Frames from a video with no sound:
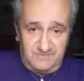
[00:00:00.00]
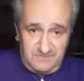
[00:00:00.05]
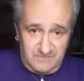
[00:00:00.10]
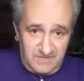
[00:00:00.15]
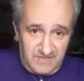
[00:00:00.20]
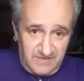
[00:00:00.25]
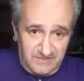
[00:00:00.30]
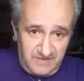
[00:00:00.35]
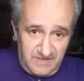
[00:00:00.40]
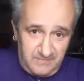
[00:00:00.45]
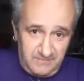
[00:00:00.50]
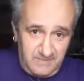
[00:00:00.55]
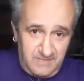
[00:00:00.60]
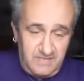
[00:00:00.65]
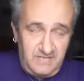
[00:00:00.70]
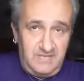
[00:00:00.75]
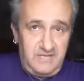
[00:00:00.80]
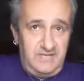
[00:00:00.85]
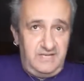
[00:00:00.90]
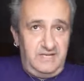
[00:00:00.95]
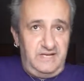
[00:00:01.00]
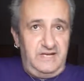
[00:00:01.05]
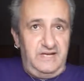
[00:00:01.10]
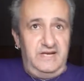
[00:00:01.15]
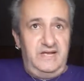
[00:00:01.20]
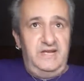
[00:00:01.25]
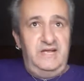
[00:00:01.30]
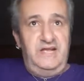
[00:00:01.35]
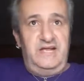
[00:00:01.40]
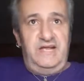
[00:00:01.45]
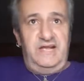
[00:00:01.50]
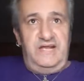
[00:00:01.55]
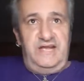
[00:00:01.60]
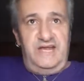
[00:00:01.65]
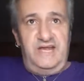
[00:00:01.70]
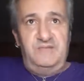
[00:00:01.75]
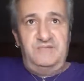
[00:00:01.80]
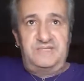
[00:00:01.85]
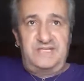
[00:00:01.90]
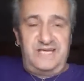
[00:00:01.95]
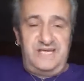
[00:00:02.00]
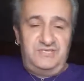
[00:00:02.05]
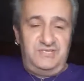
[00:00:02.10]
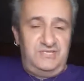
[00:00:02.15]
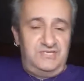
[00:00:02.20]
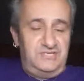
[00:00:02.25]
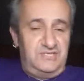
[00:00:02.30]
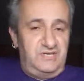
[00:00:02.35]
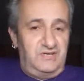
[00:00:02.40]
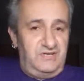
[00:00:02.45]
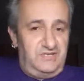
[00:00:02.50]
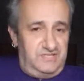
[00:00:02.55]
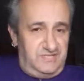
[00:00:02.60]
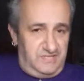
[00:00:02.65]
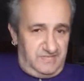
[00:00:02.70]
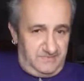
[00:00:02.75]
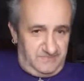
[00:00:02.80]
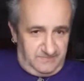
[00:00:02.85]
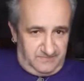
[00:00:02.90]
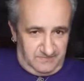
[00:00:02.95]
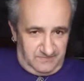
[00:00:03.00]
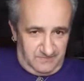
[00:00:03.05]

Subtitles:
leaving him, he was actually starting to,